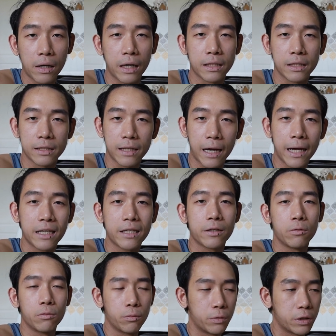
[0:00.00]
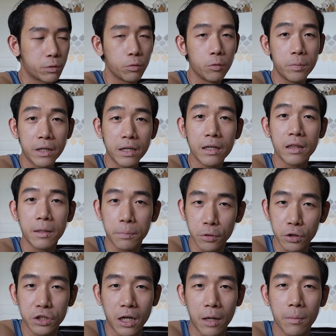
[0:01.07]
exercise, which will be the
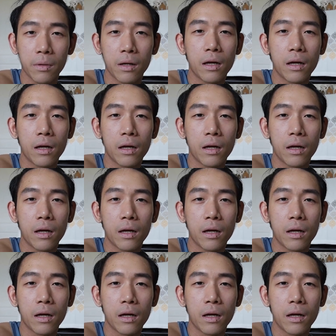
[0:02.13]
push-up.